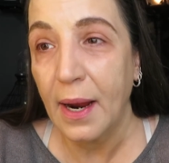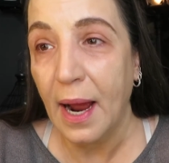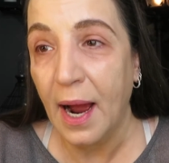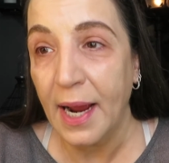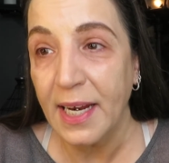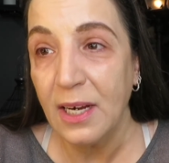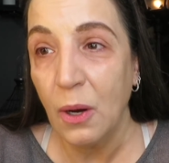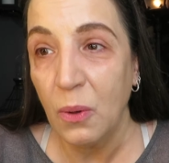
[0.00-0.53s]

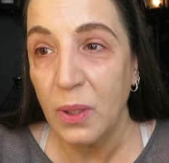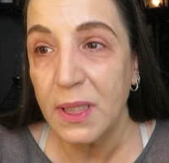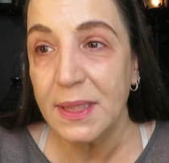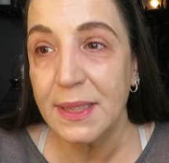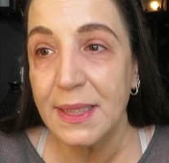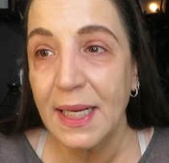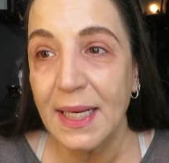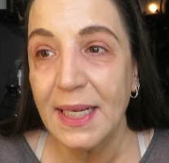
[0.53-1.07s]
I
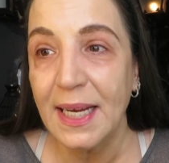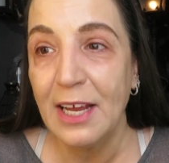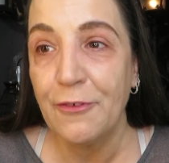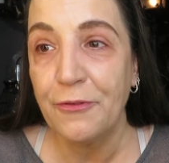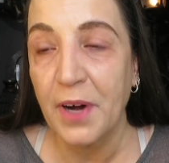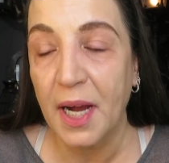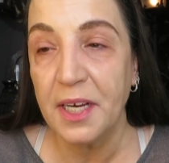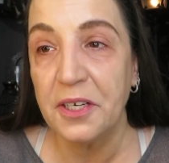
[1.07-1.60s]
notice it
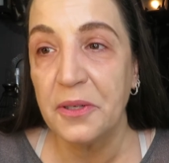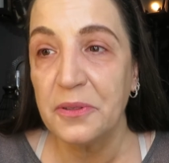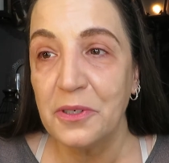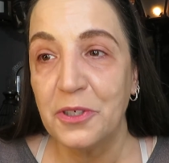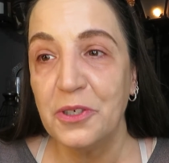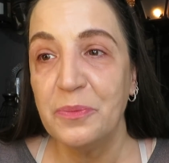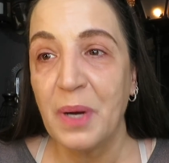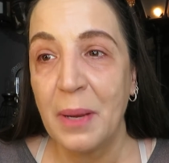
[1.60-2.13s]
if I don't
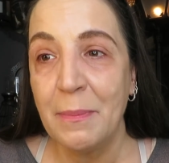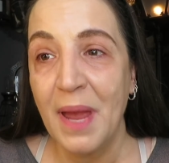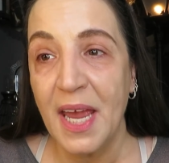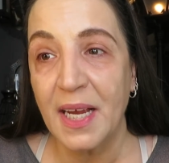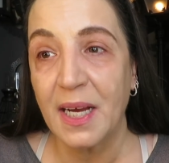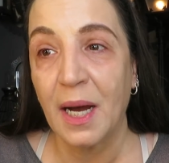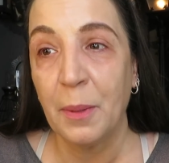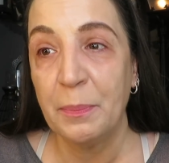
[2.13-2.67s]
do my
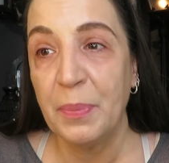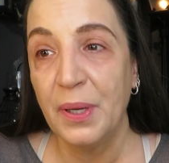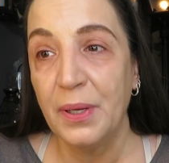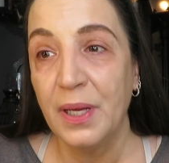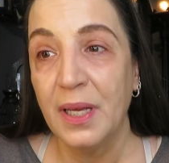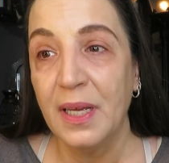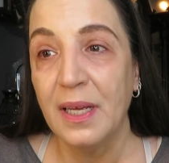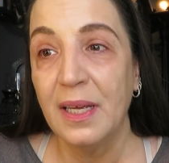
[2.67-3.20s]
makeup
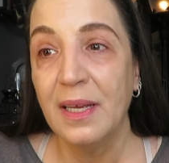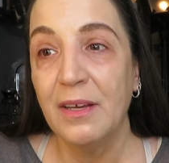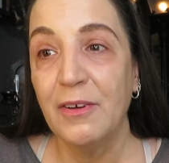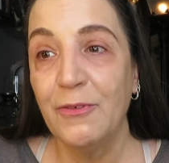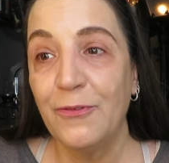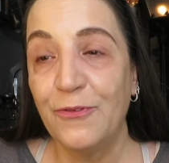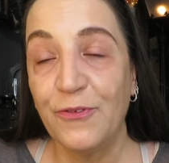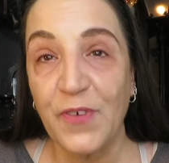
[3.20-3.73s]

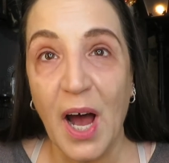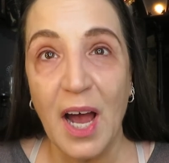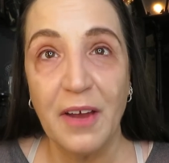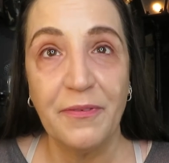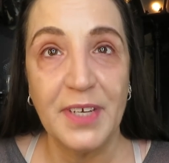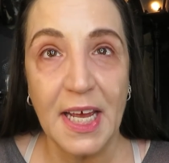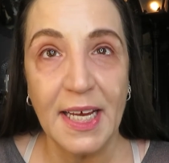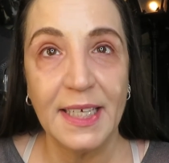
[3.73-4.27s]

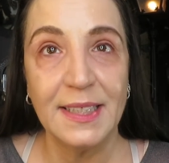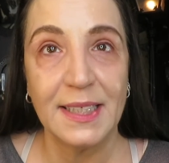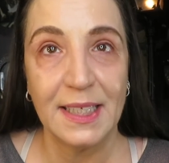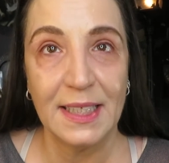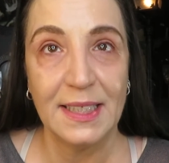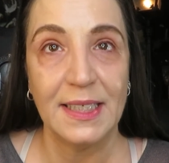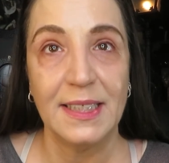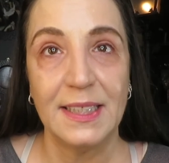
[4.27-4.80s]
5 days
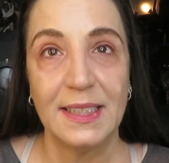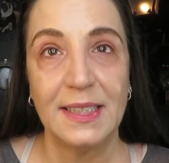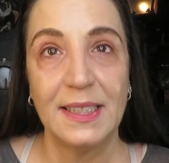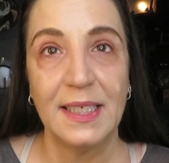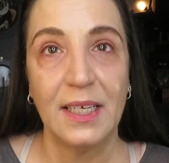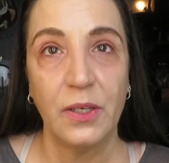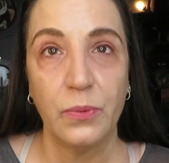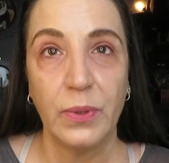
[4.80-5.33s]
at least
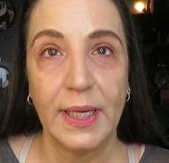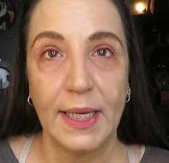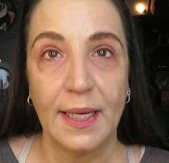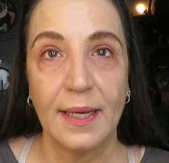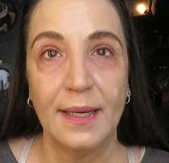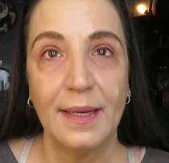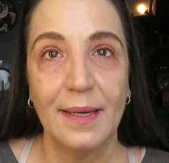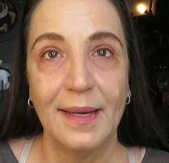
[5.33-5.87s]
in a
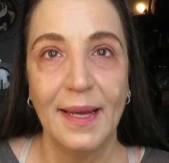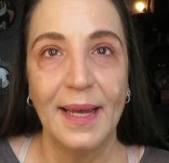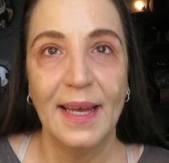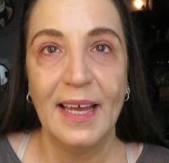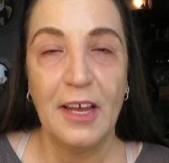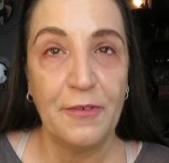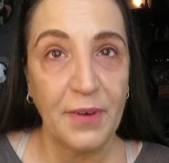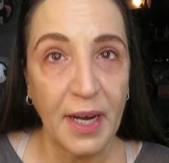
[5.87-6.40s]
week.
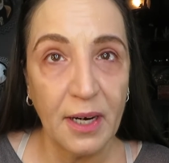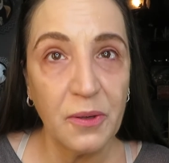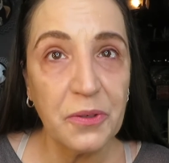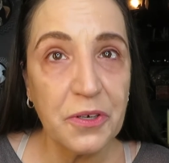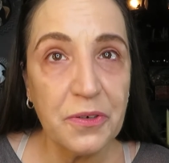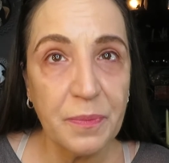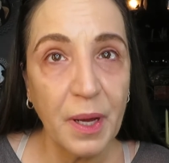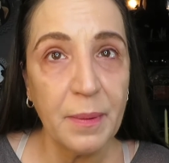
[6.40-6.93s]
If I don't
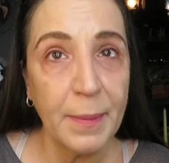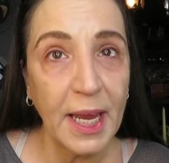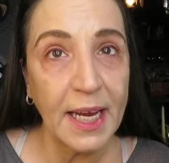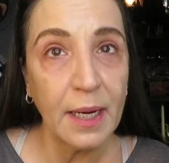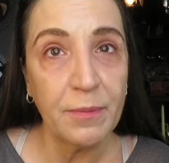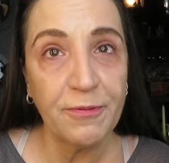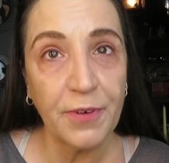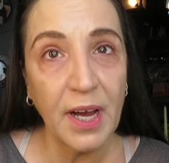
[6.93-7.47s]
do my
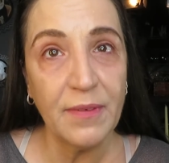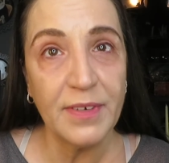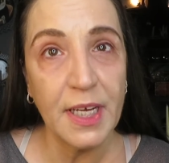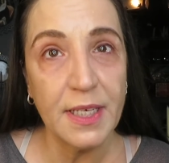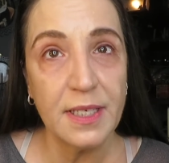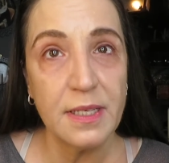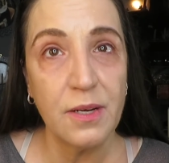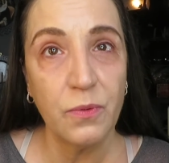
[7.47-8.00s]
makeup 5
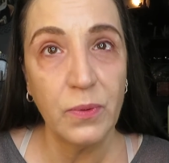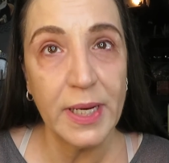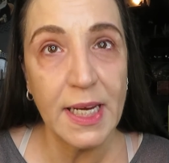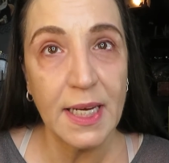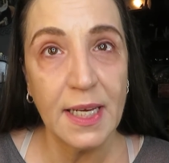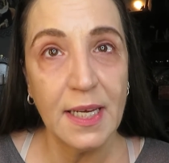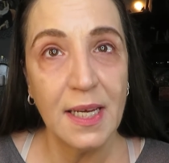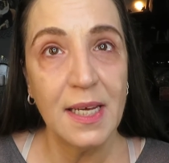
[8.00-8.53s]
days in a
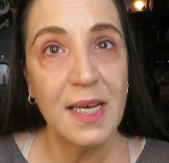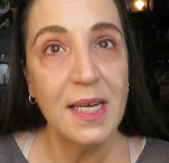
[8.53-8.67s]
week,